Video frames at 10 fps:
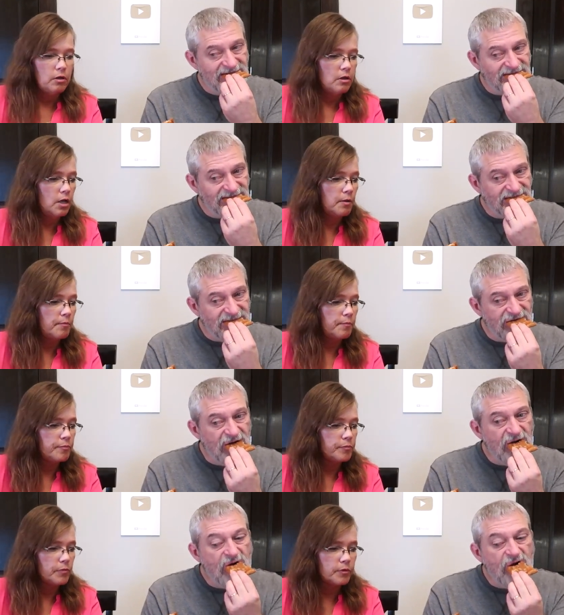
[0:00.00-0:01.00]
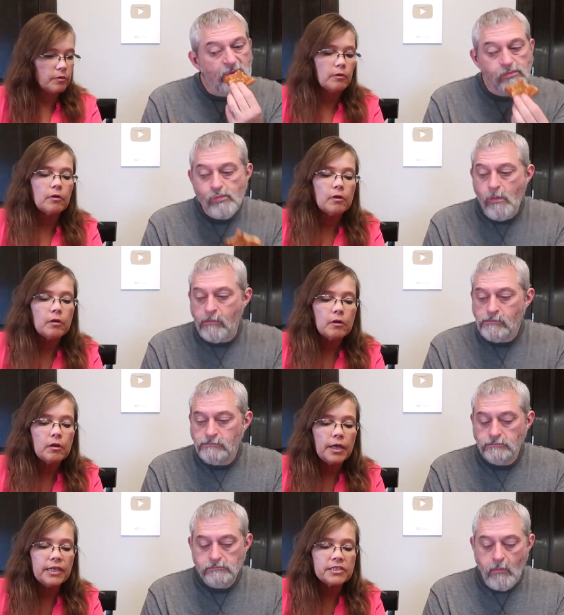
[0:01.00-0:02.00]
Speaker 1: Um,
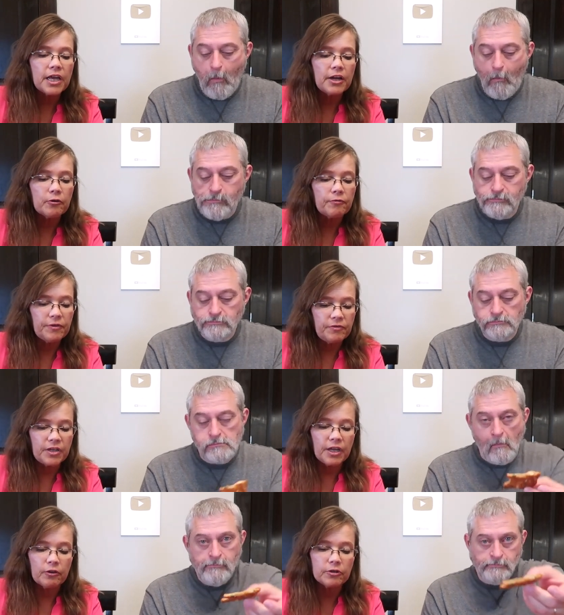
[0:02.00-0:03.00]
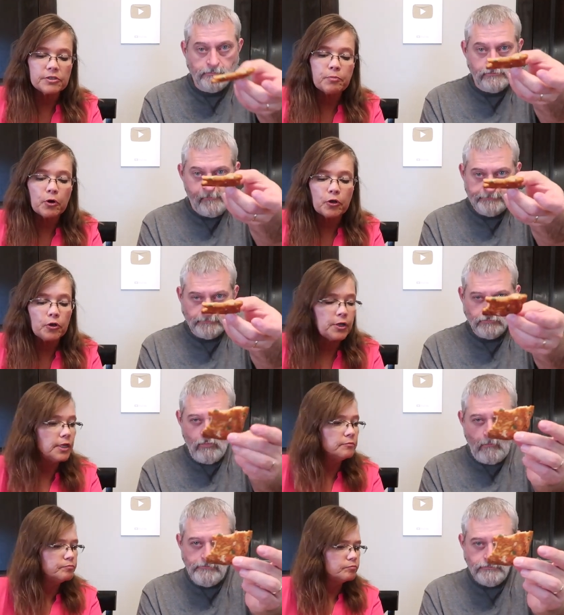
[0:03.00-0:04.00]
it's 150 calories per cookie.